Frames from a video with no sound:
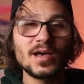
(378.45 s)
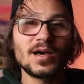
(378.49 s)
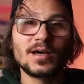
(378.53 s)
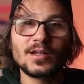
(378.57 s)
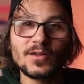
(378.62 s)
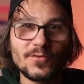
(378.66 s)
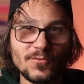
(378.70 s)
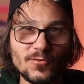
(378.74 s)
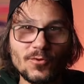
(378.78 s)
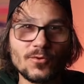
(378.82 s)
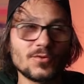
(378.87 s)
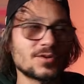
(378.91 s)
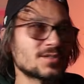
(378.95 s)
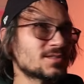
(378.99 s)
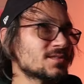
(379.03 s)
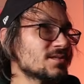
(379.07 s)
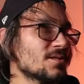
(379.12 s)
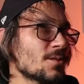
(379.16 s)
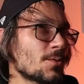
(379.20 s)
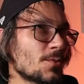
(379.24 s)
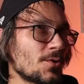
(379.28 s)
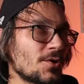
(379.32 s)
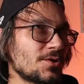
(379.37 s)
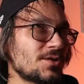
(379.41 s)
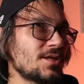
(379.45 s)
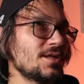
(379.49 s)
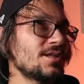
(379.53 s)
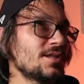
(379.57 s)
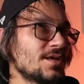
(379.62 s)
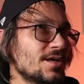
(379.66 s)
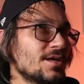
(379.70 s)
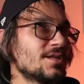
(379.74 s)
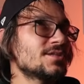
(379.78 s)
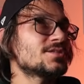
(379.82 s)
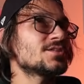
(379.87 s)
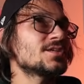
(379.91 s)
And of course,
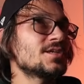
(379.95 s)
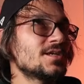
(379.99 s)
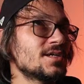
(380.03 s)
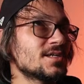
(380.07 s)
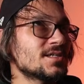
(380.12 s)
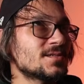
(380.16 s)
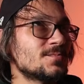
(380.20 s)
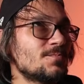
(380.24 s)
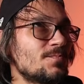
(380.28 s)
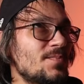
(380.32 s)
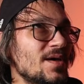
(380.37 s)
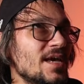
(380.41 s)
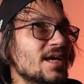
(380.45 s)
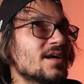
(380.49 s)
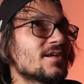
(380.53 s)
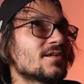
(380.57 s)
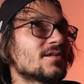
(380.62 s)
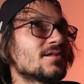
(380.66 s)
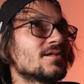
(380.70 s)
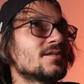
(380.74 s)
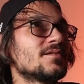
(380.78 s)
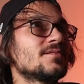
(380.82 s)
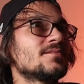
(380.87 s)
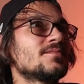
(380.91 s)
13-inch is bigger.